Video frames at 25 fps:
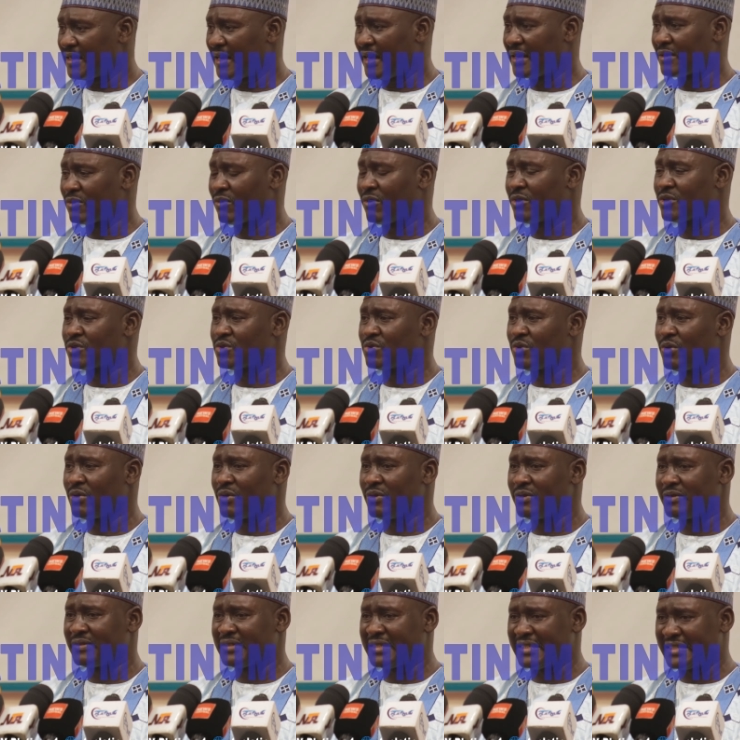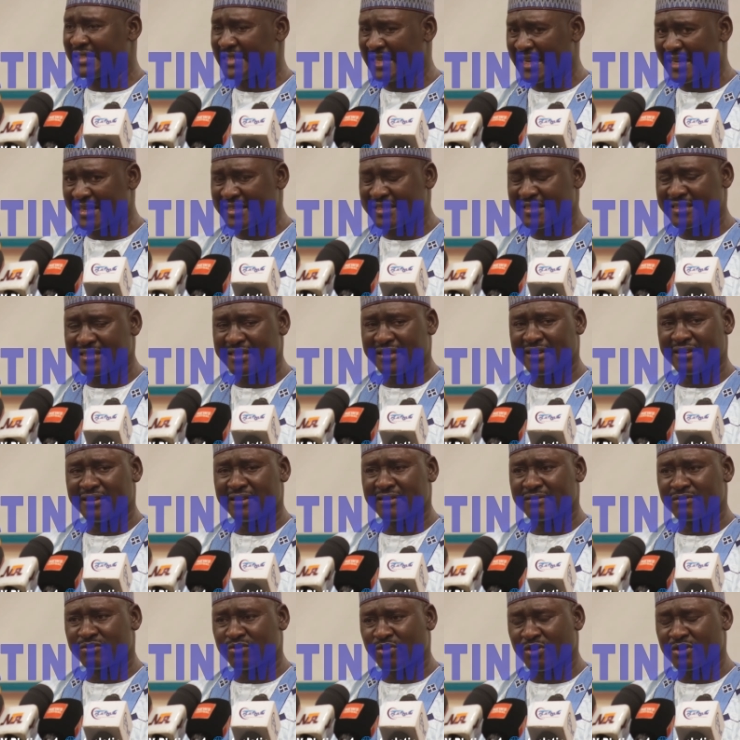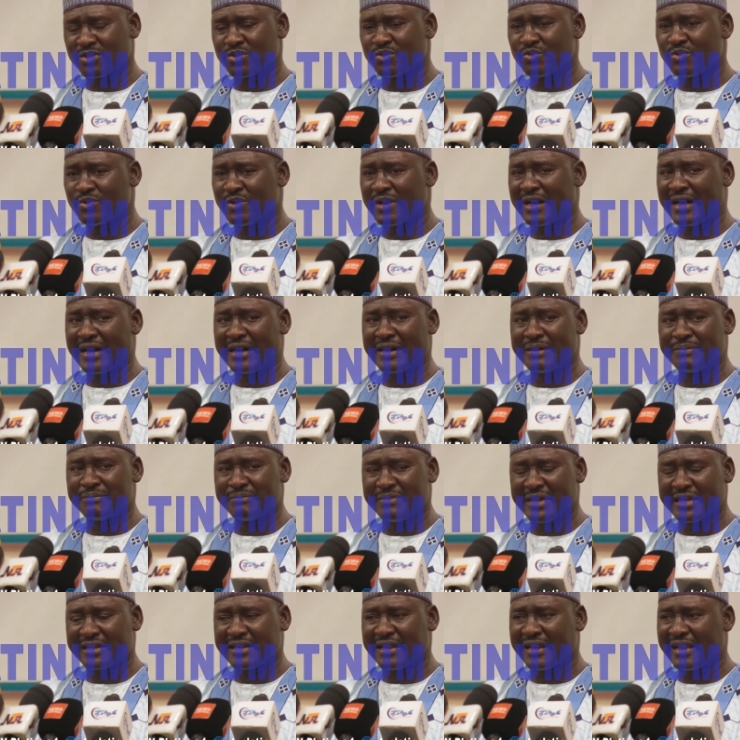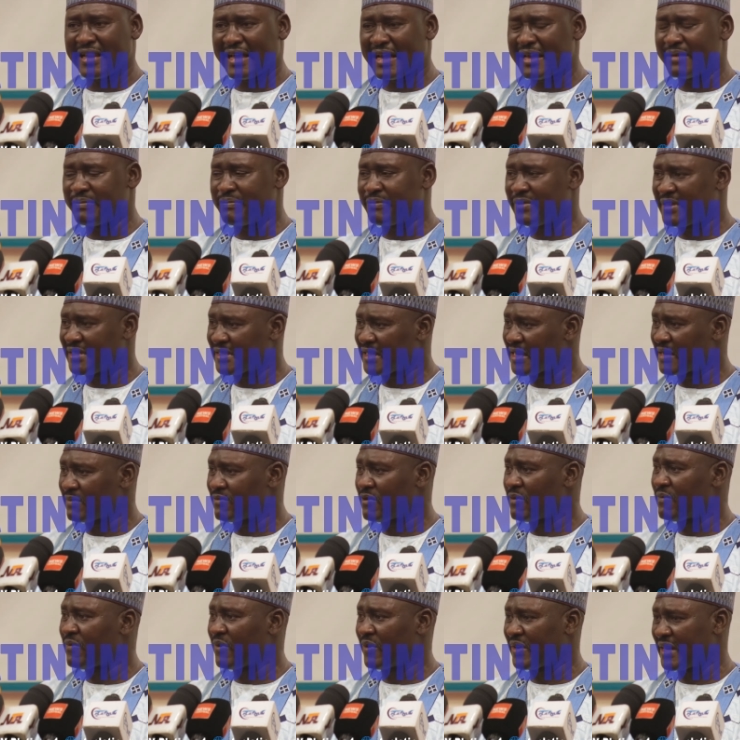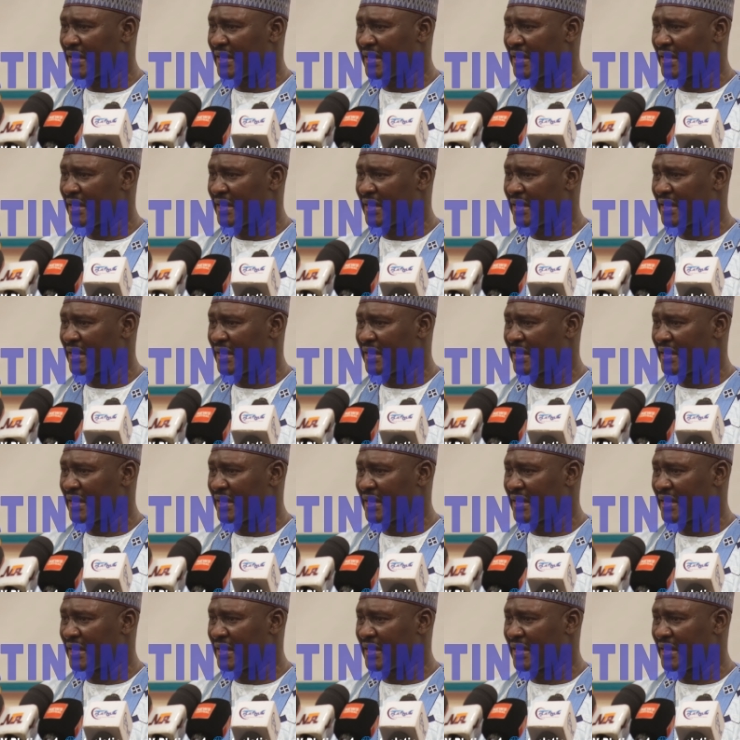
and also detect those who are making life miserable for